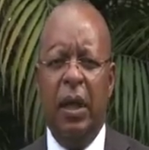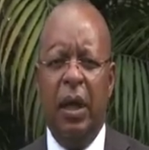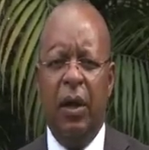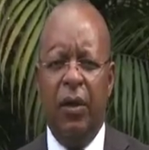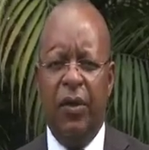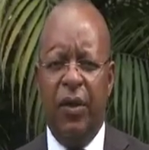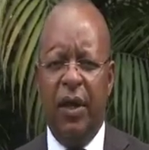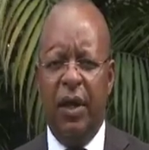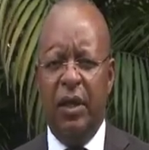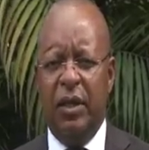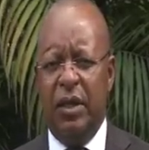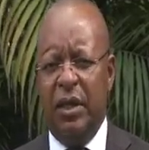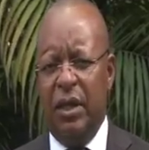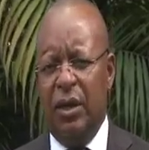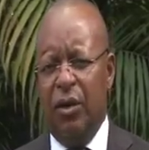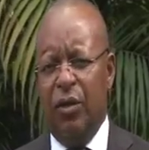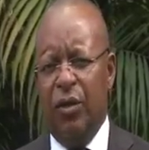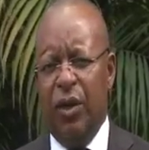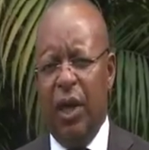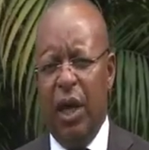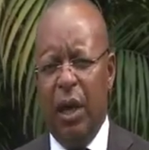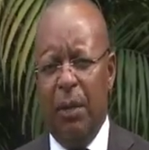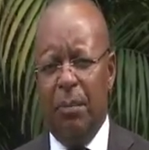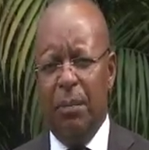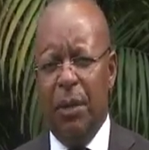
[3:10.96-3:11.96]
now that uh,
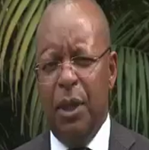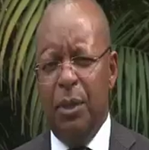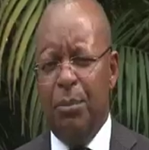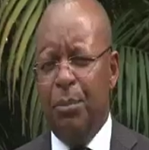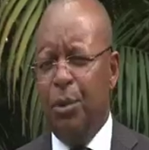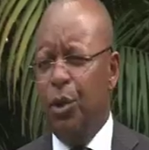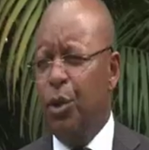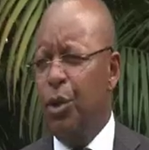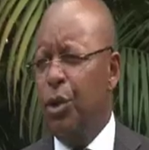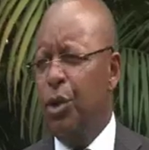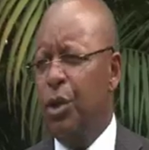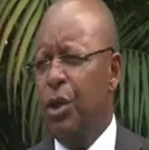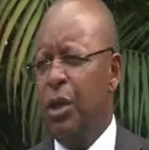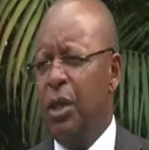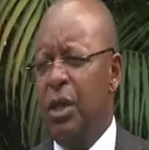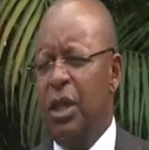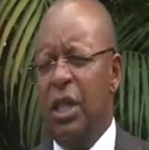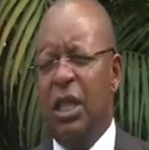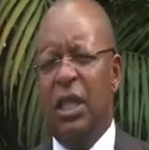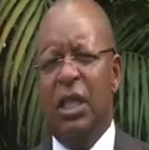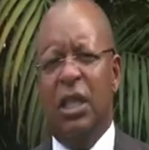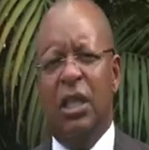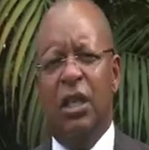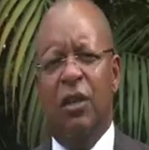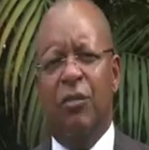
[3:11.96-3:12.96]
there people
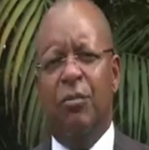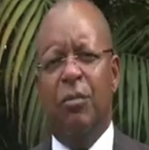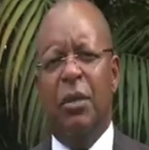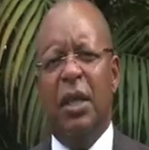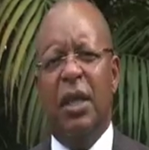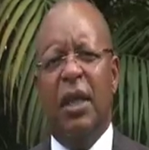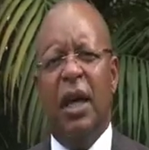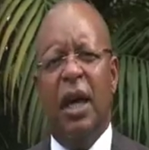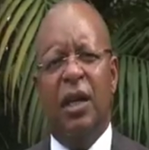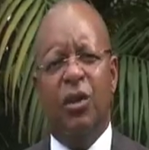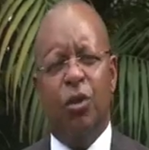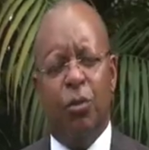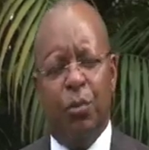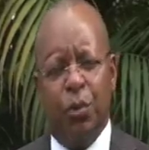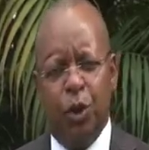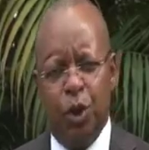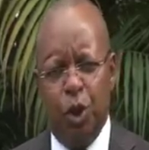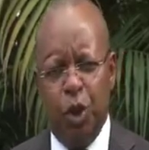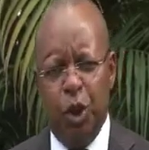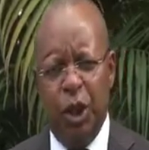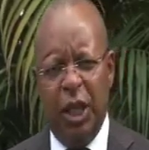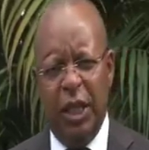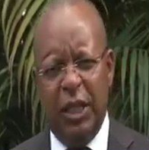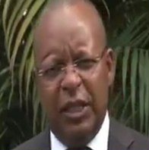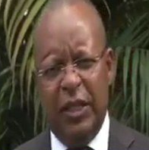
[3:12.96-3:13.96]
did give me that
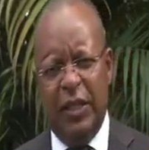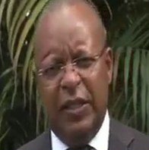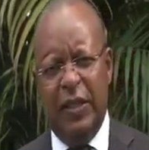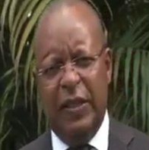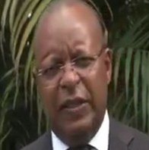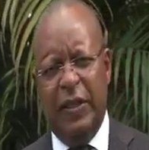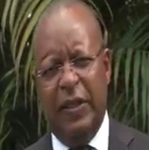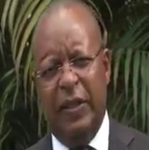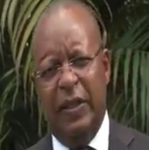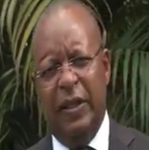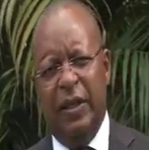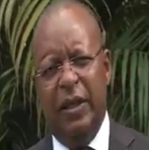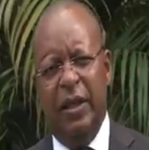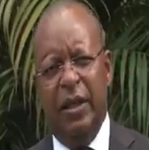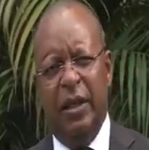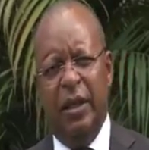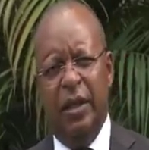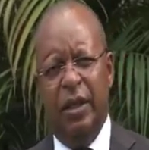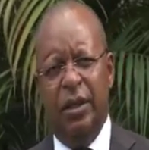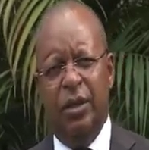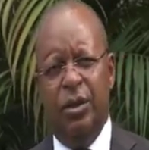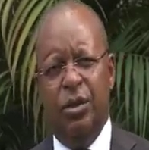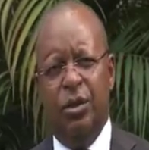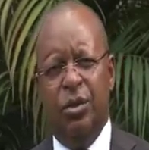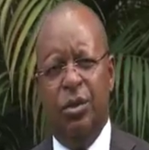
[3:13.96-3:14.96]
opportunity
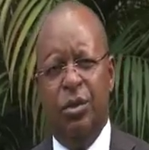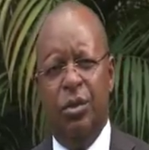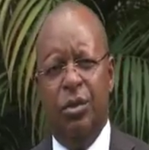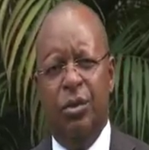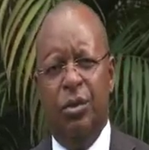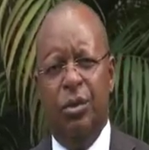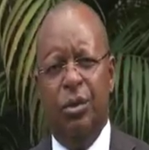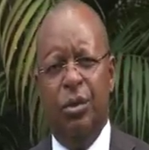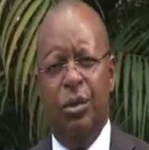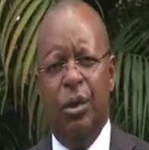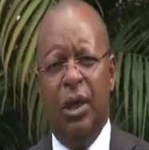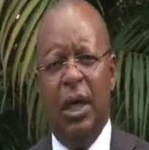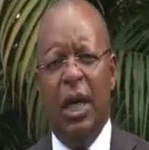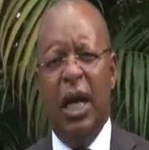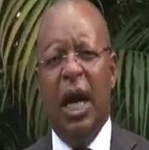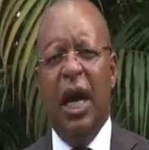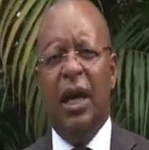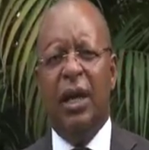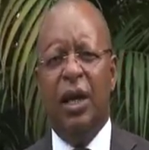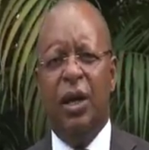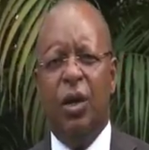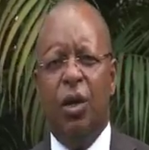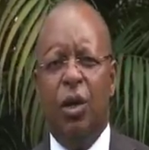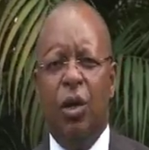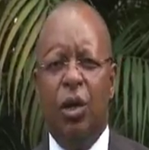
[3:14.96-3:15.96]
to
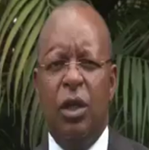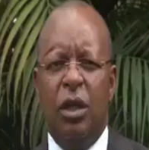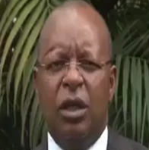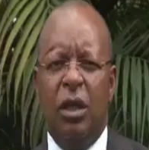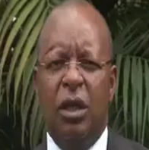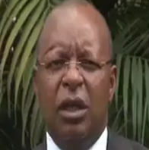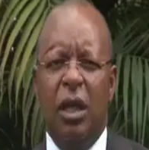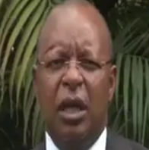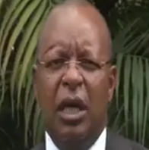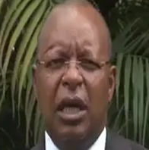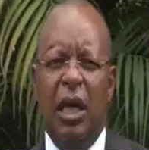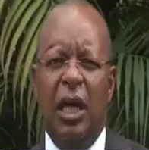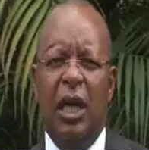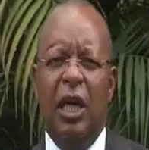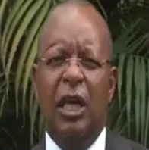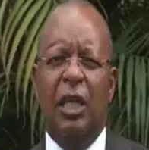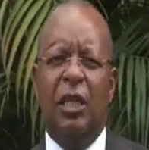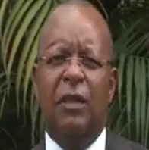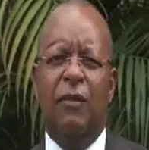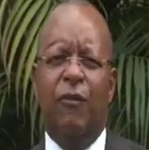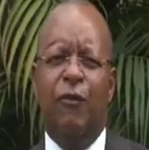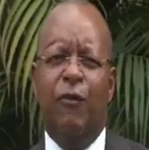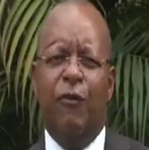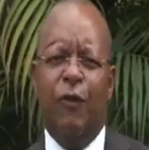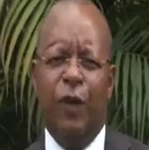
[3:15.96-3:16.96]
carry on
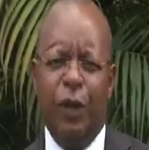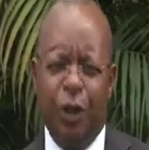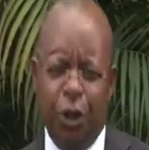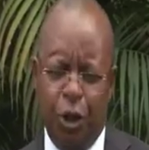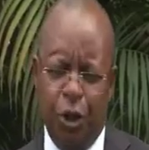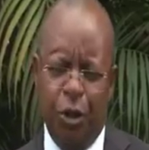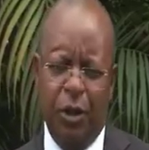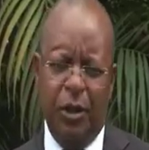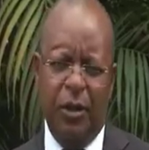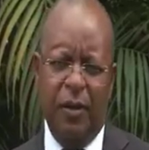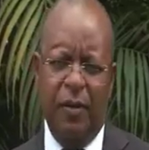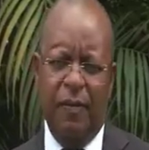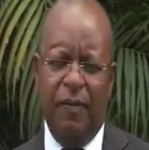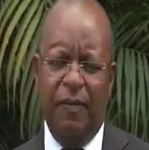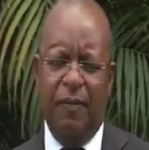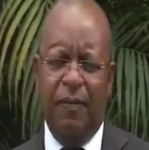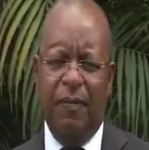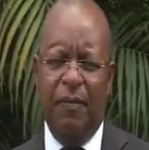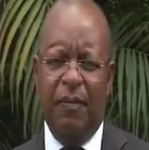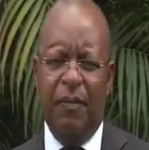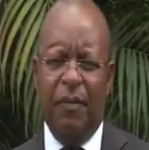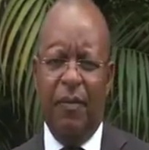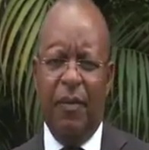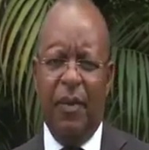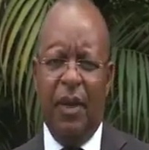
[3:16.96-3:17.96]
his vision
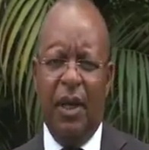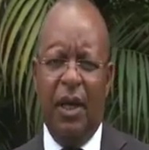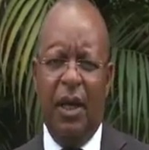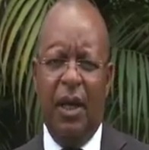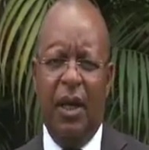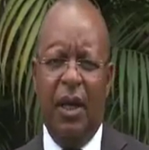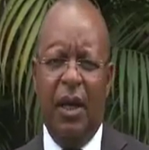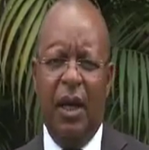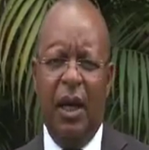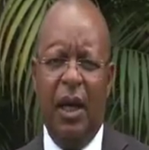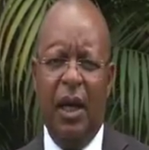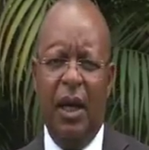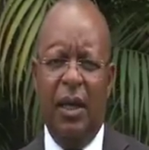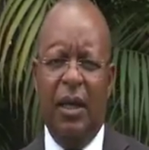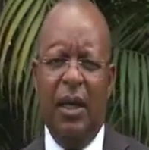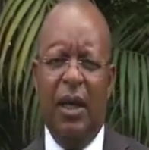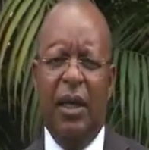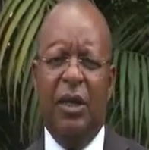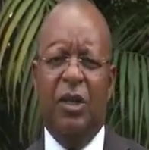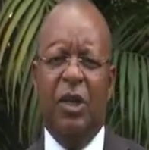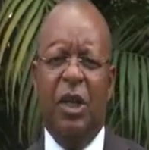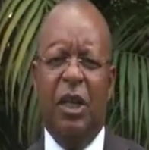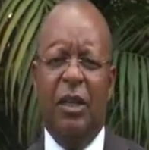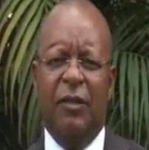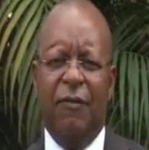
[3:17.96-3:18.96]
and
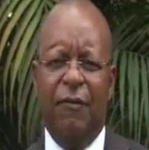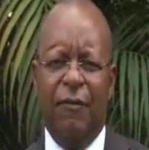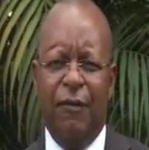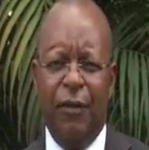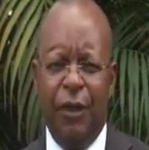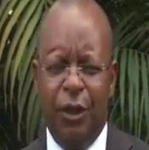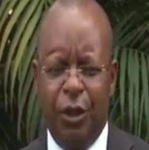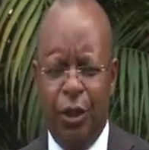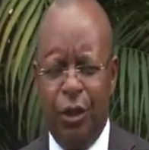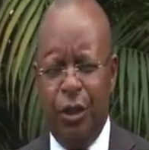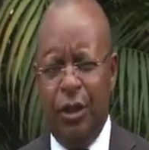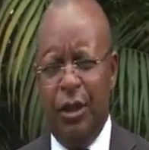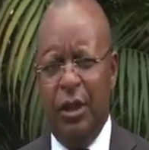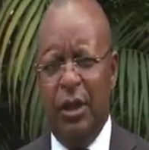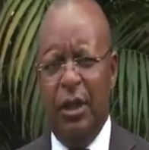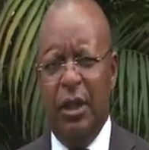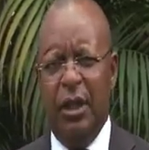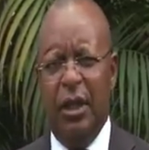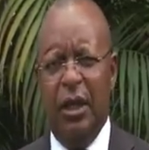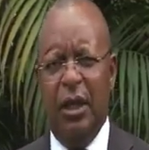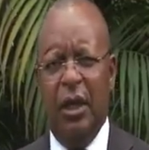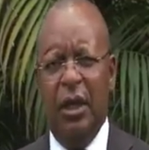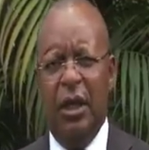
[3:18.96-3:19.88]
a great vision